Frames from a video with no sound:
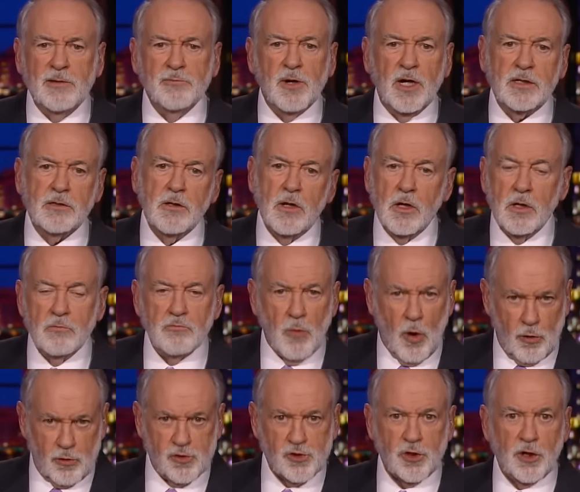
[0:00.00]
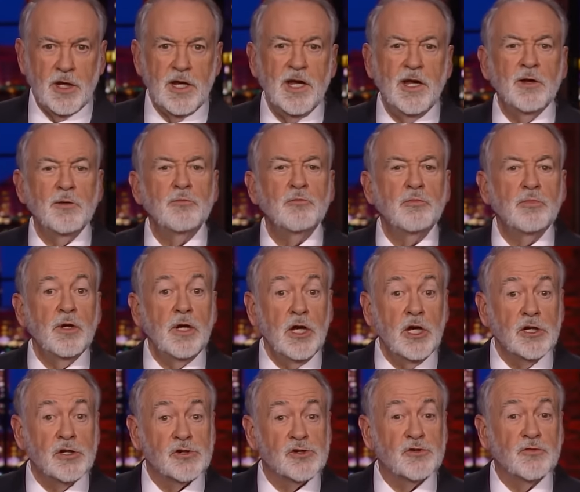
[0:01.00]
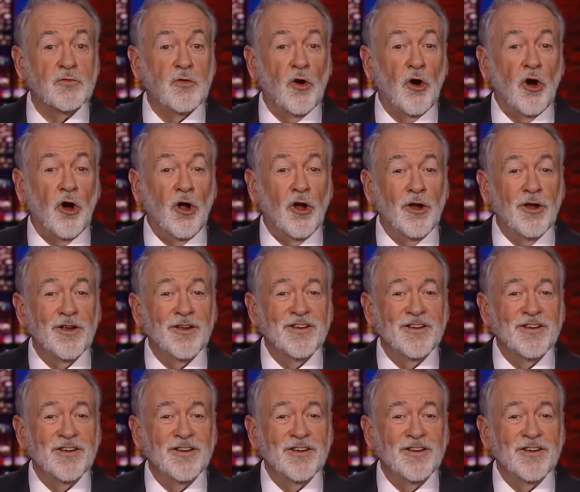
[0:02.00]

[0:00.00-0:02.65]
but mostly peaceful.